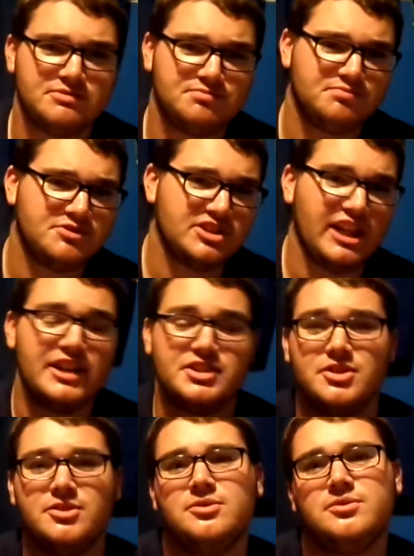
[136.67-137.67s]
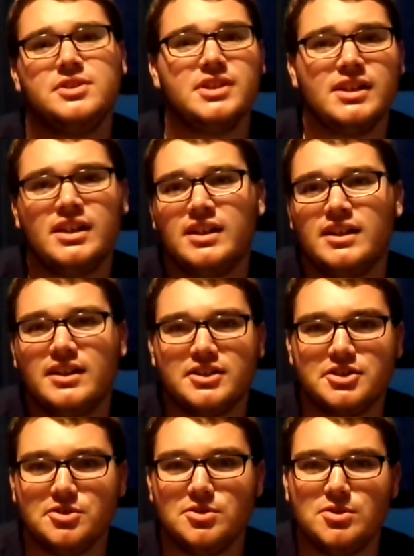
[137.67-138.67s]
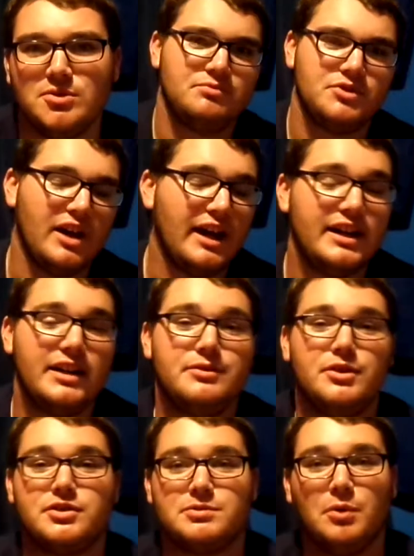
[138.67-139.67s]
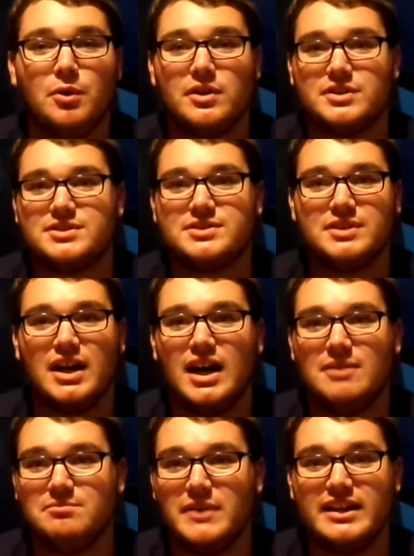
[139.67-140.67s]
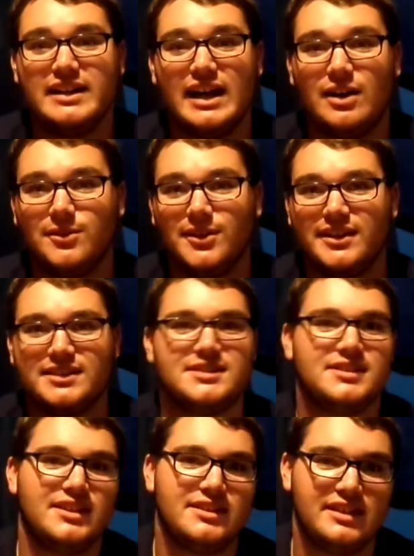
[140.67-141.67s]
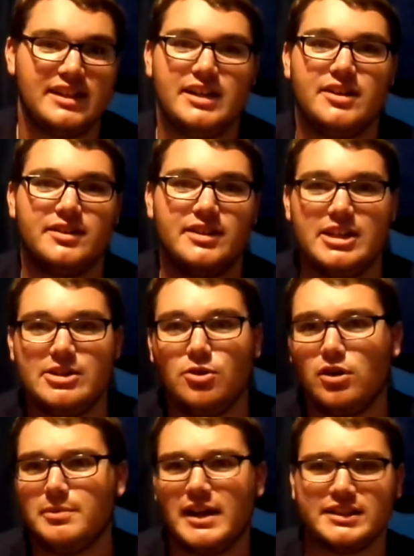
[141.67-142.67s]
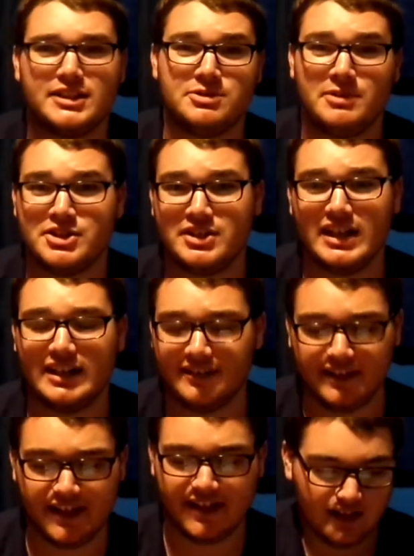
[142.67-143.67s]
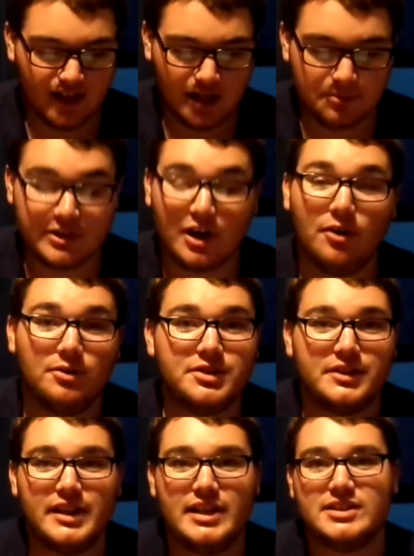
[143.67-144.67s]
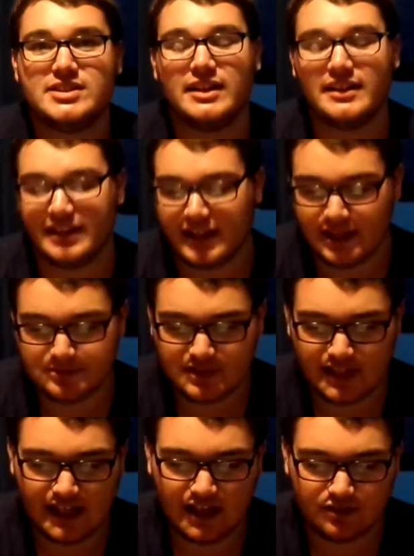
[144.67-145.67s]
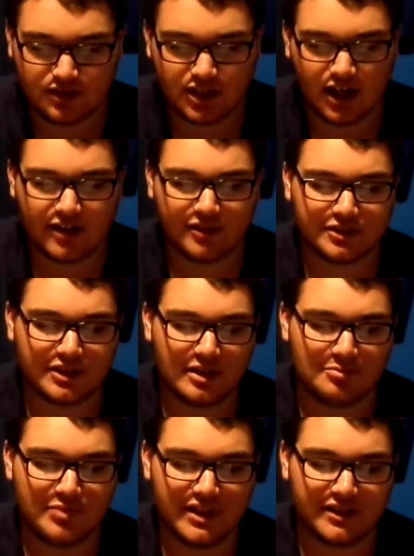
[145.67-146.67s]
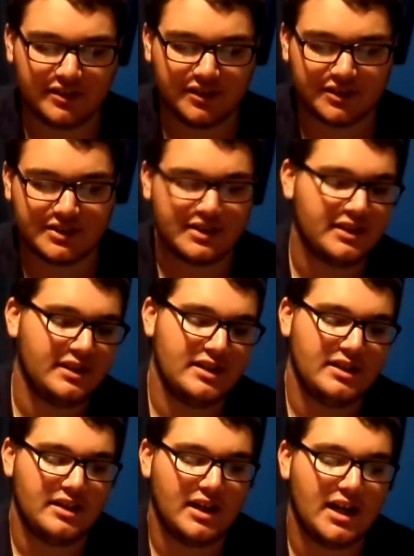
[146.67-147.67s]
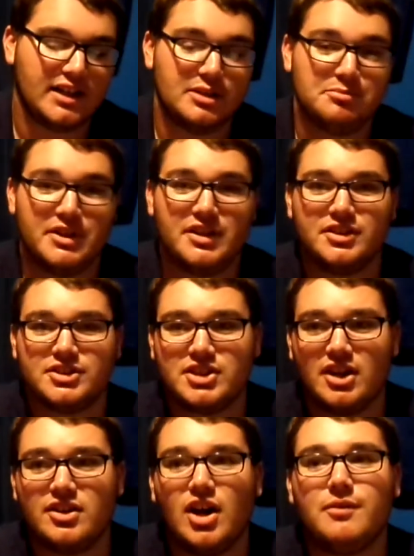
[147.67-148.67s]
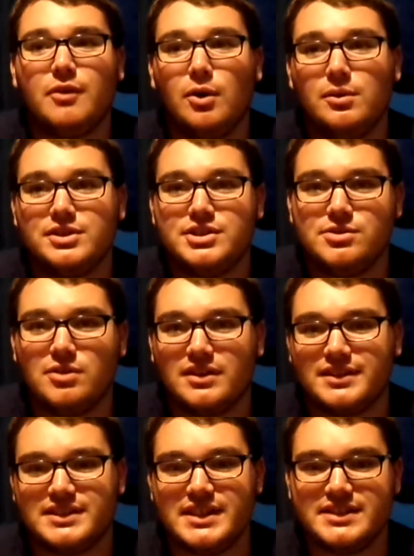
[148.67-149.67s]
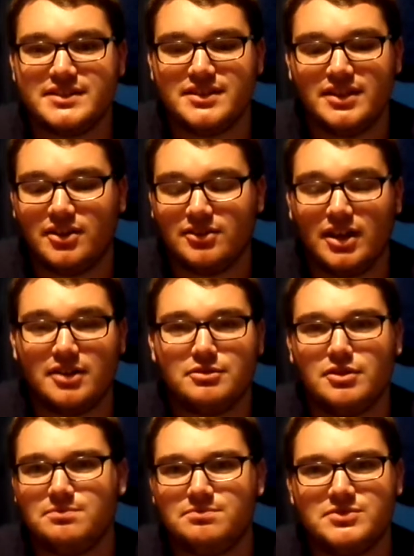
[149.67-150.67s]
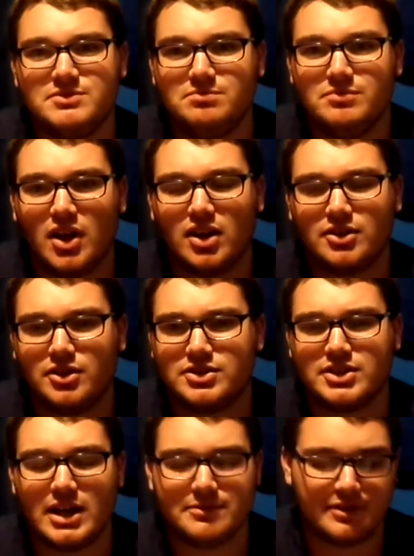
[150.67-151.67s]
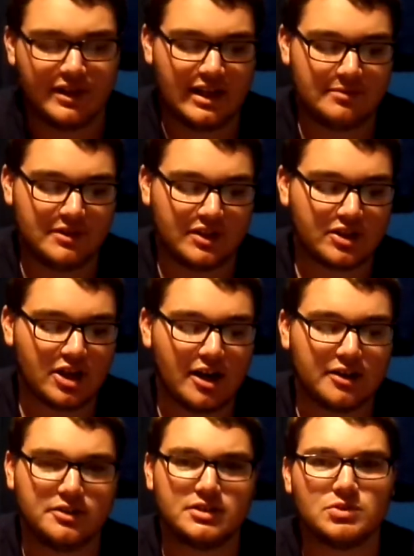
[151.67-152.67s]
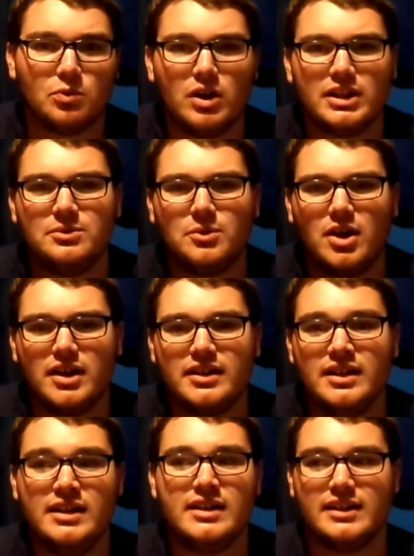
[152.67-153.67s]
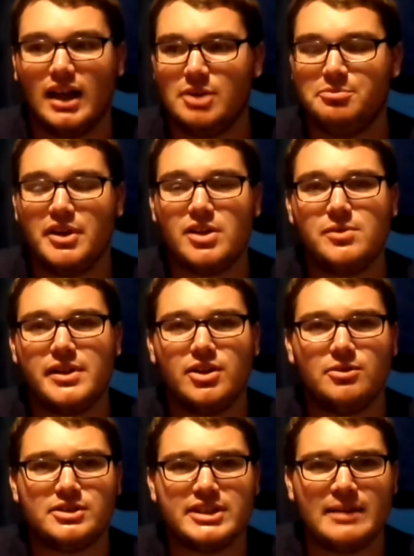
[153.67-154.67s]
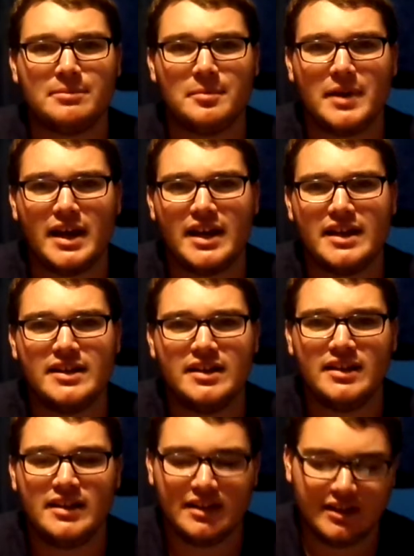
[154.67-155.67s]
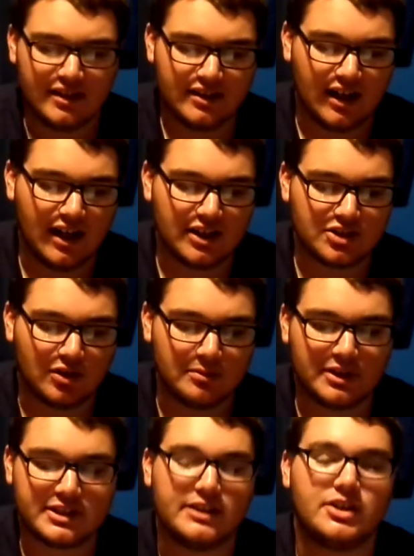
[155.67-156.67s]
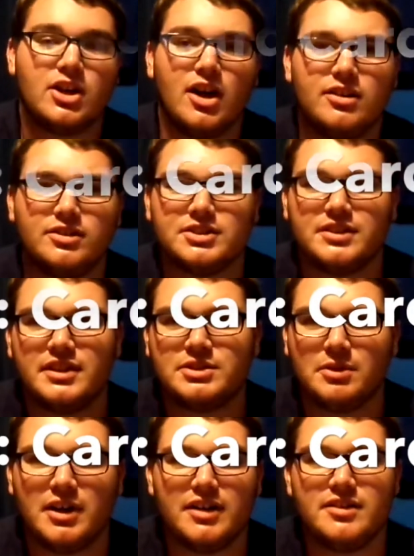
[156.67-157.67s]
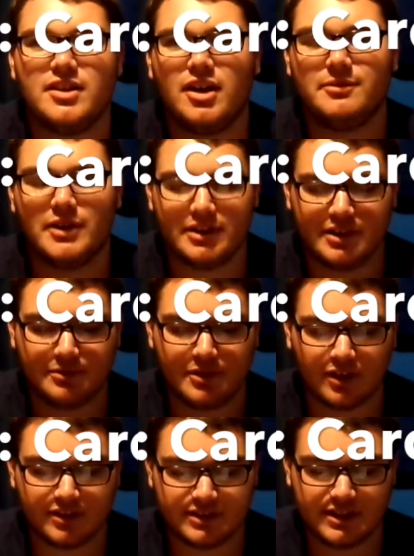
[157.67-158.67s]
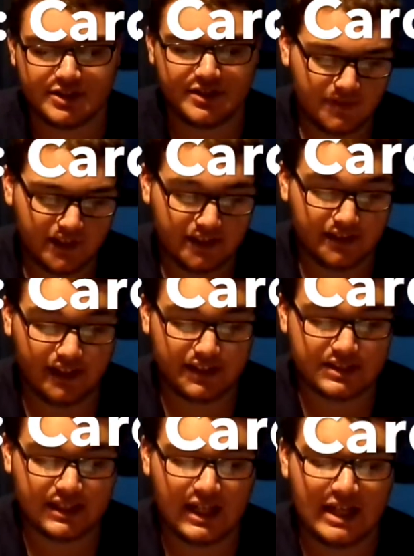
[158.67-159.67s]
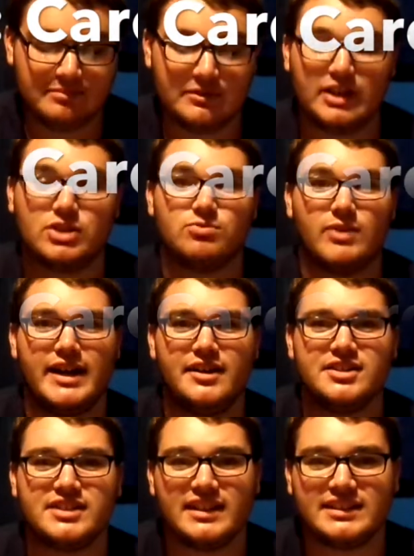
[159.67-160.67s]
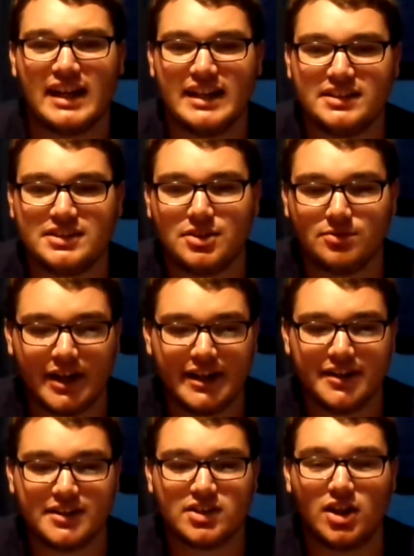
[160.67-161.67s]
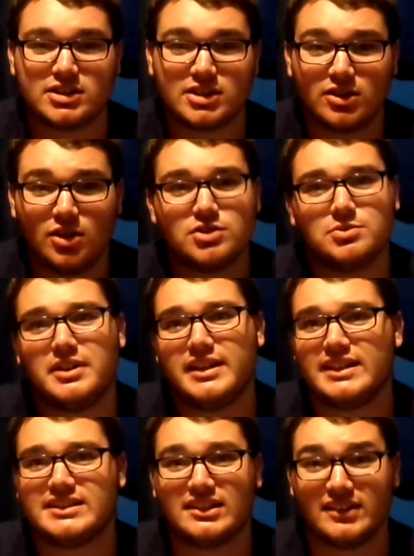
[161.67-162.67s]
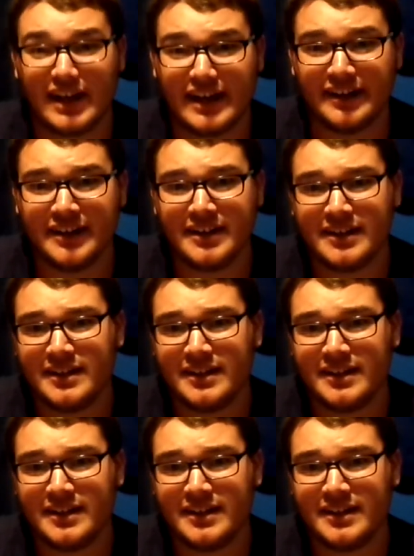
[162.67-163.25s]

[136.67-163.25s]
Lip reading: Stay tuned to any of your sports media outlets to hear the quarterback situation out of there. We go to the Sunday games now. The Cardinals and the Bills. The Bills starting off 0-2 on the season. Not a good start for them. And the Cardinals 1-1. Got a big win over Tampa Bay. So I'm going to take the Cardinals in this one. Not very difficult decision. In the next game, we got the Raiders and the Titans. The Raiders lost a close one against Atlanta,